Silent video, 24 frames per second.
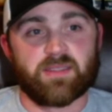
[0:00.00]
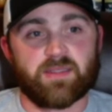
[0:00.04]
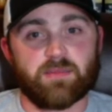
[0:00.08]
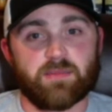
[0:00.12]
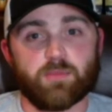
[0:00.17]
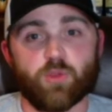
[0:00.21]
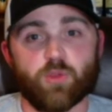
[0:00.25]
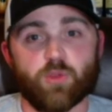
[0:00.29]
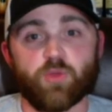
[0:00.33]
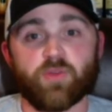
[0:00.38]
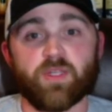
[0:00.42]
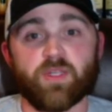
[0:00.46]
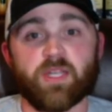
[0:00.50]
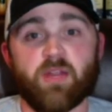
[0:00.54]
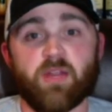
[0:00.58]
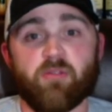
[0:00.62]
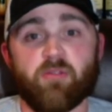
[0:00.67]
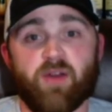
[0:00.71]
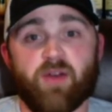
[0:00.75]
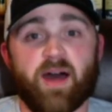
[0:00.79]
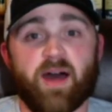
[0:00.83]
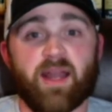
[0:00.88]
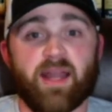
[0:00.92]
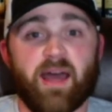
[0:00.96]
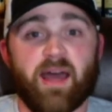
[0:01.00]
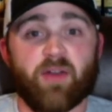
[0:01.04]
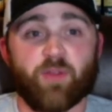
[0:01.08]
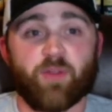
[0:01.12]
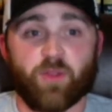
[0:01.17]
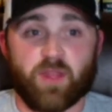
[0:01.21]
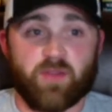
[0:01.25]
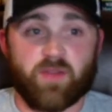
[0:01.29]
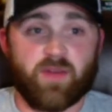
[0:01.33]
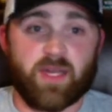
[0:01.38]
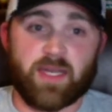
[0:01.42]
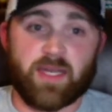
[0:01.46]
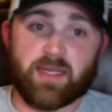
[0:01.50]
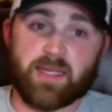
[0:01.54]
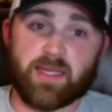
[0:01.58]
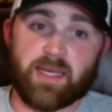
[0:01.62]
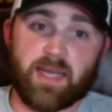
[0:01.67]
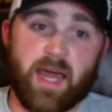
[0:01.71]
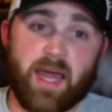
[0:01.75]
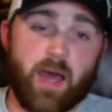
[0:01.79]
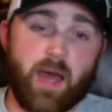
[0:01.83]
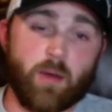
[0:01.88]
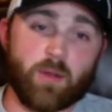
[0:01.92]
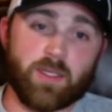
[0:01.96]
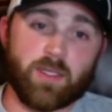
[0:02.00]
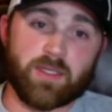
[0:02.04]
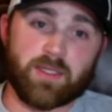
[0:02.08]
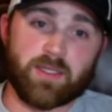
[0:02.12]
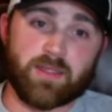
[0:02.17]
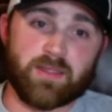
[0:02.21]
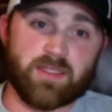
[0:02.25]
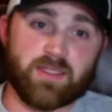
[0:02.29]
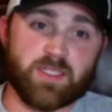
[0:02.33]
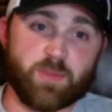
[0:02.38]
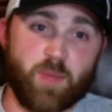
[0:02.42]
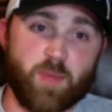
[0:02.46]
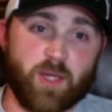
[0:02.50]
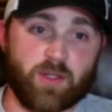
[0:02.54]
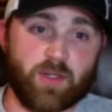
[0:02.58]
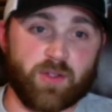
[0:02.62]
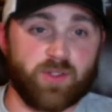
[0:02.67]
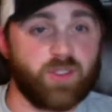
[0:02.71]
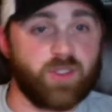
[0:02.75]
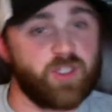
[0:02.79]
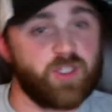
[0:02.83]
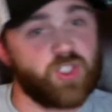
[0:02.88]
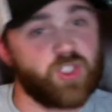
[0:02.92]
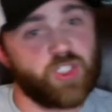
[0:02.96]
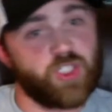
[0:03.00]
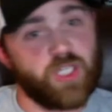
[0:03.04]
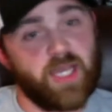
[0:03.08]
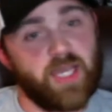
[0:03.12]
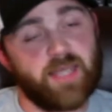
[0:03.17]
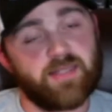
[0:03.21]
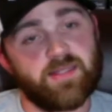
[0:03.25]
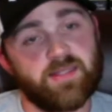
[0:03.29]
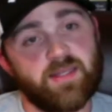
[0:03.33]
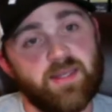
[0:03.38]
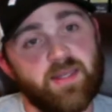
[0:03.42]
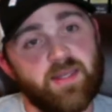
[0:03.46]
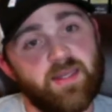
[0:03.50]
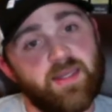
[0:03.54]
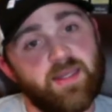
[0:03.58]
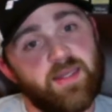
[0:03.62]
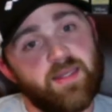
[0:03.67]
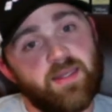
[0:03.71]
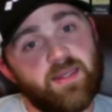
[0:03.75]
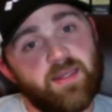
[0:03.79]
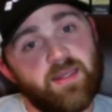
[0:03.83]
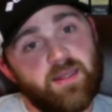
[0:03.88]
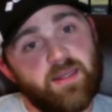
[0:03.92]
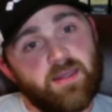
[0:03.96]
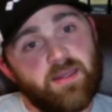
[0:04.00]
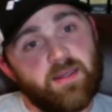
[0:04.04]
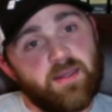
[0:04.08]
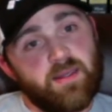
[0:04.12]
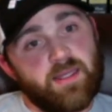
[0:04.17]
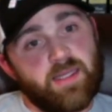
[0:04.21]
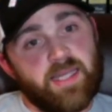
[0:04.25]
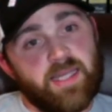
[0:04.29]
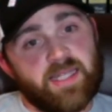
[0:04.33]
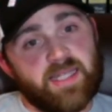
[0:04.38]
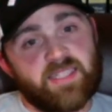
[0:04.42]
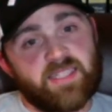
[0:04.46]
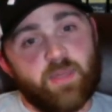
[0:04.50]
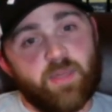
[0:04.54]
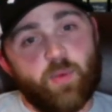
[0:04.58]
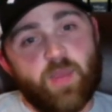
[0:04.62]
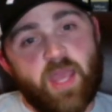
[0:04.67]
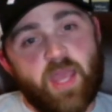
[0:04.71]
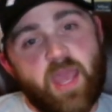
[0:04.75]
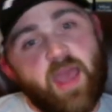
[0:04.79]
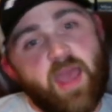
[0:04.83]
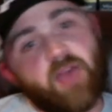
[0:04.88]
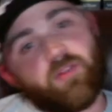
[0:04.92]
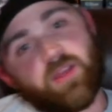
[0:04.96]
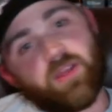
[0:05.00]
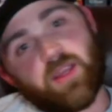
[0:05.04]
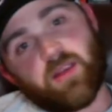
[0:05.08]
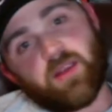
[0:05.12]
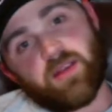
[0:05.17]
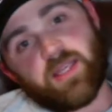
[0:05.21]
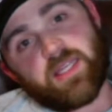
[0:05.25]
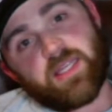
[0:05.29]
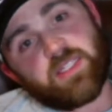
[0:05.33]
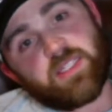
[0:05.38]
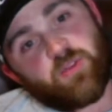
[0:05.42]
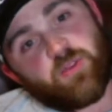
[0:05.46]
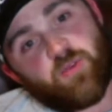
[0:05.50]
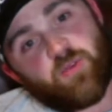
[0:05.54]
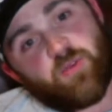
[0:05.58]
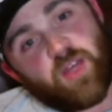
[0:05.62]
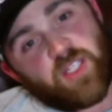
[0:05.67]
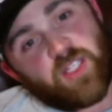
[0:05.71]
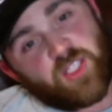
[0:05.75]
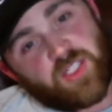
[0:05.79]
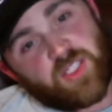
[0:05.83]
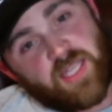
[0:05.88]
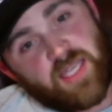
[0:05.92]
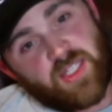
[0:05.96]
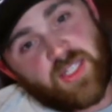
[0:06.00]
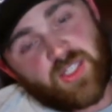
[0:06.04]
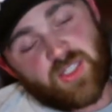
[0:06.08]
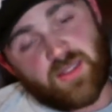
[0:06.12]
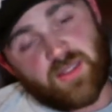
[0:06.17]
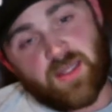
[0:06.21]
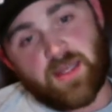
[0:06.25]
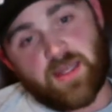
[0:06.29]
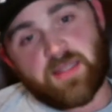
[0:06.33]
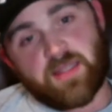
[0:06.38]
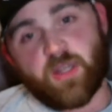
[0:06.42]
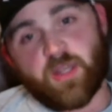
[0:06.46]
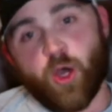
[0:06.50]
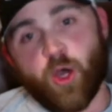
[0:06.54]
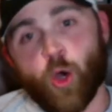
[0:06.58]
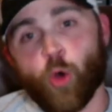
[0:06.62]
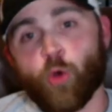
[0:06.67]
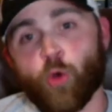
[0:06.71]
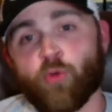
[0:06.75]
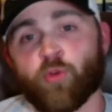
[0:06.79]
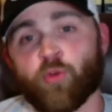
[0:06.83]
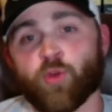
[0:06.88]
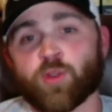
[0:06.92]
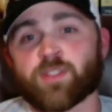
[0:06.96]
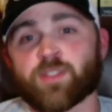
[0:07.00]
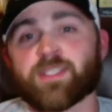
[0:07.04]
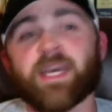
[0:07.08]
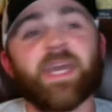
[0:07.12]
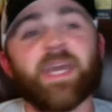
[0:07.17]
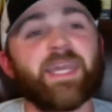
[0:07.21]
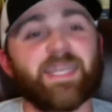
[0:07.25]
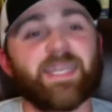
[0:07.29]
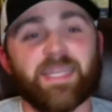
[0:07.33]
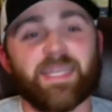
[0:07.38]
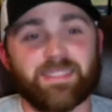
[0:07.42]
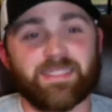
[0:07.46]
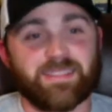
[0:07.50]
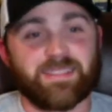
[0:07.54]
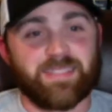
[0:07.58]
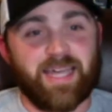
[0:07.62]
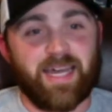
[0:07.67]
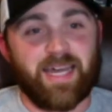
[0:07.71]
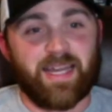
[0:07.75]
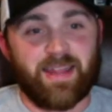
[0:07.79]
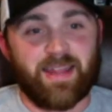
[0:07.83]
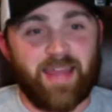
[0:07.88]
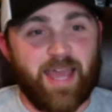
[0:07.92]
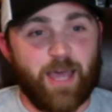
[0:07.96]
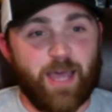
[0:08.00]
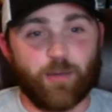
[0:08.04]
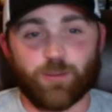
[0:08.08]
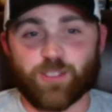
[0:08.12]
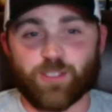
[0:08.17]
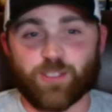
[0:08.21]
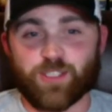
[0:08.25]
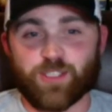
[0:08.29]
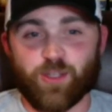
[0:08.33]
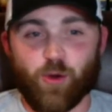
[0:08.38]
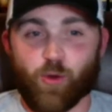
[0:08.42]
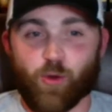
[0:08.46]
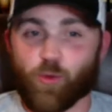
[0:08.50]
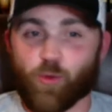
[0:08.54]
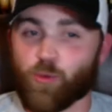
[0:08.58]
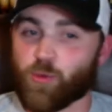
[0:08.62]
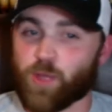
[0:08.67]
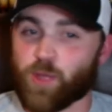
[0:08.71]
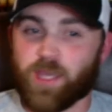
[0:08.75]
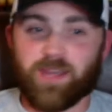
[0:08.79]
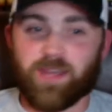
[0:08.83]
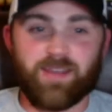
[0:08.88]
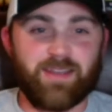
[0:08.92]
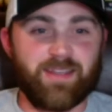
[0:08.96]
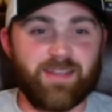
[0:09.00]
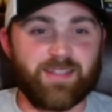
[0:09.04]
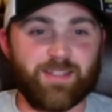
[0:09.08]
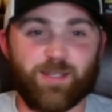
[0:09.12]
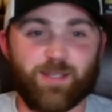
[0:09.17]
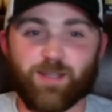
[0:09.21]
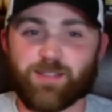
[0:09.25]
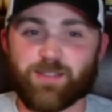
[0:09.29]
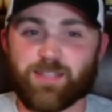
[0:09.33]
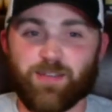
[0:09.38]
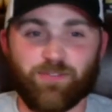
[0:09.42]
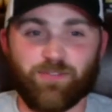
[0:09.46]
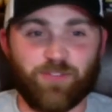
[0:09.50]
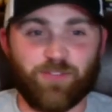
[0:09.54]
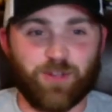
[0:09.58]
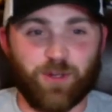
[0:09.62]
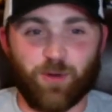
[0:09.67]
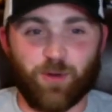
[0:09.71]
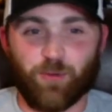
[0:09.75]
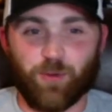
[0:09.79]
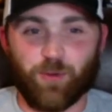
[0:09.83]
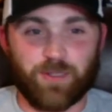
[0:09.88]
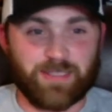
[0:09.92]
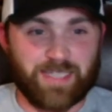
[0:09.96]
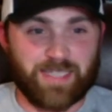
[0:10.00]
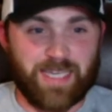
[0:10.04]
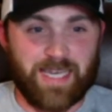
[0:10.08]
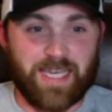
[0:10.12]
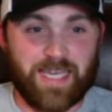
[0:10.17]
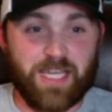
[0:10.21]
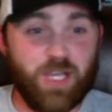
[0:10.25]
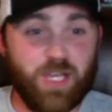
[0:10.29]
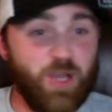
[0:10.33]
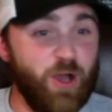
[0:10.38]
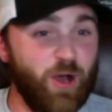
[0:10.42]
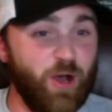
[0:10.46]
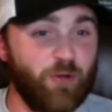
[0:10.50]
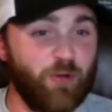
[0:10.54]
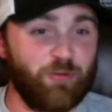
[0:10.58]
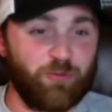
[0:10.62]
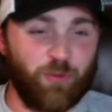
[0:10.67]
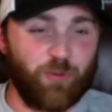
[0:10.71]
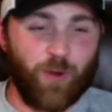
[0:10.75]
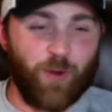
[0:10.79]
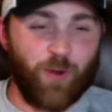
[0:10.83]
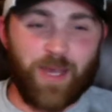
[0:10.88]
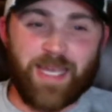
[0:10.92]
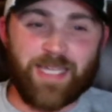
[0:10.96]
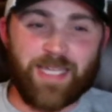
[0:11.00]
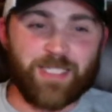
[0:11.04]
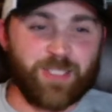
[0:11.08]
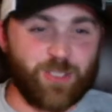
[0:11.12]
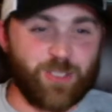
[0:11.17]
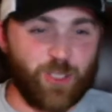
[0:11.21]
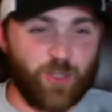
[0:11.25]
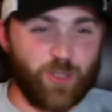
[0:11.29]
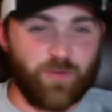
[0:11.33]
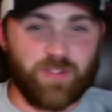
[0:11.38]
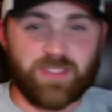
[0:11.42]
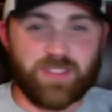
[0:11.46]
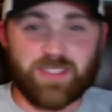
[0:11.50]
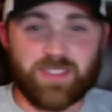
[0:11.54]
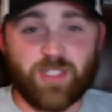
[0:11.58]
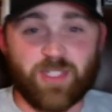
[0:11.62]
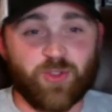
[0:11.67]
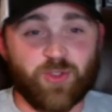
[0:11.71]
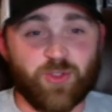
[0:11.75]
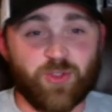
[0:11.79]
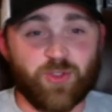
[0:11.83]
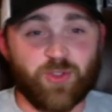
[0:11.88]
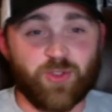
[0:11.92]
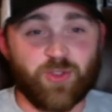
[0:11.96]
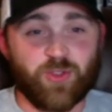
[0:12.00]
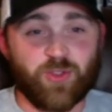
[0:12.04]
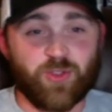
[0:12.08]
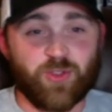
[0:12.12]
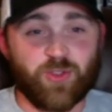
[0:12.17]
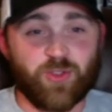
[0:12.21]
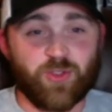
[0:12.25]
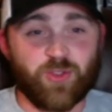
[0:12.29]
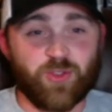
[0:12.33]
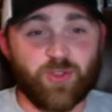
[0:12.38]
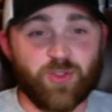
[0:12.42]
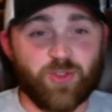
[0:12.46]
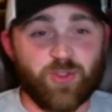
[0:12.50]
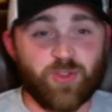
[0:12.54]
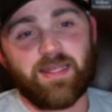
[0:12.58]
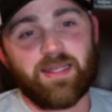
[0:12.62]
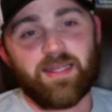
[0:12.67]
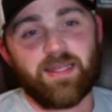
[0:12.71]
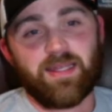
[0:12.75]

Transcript: move in and find out that they've had a dead outlet that the inspector could have checked. Next thing we have here is vegetation that is overtaking the side of the house. So you definitely don't want that. A frayed servant's entrance conductor, man.